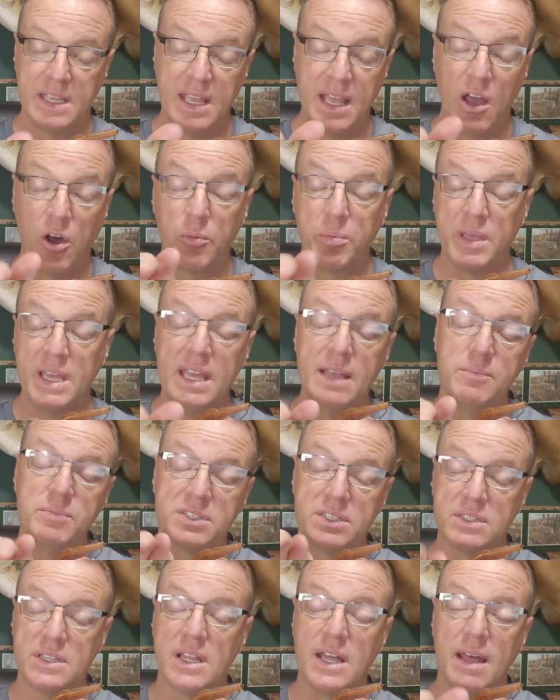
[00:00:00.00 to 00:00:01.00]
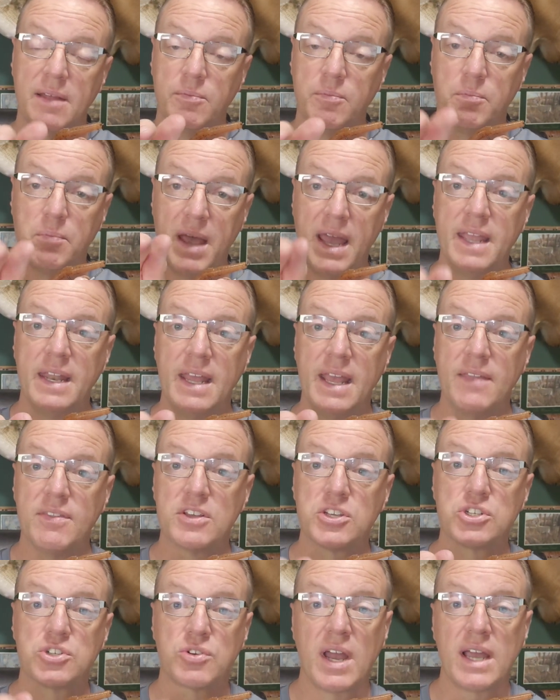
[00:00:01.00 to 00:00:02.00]
that bait in the
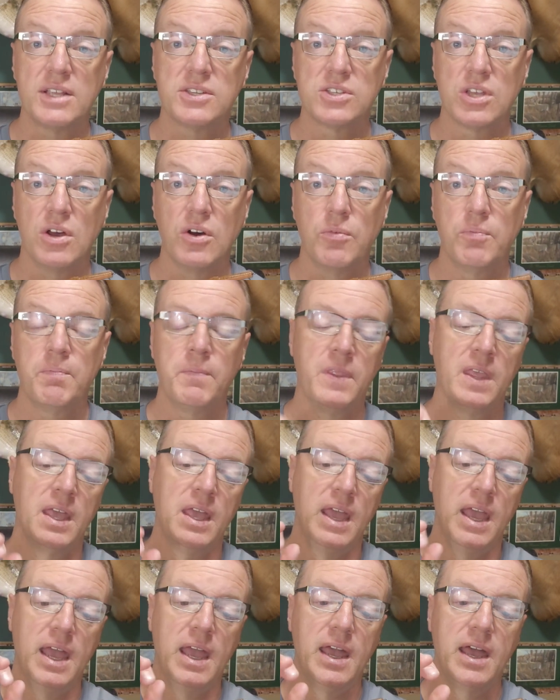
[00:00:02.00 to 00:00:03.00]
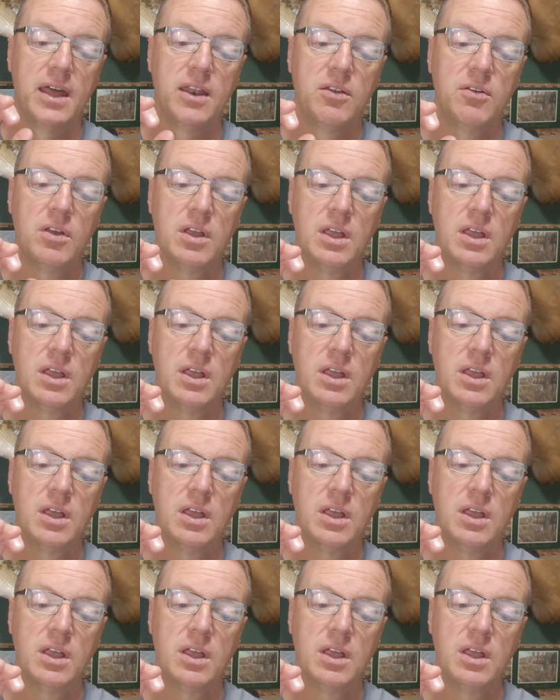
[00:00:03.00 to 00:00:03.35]
strike zone and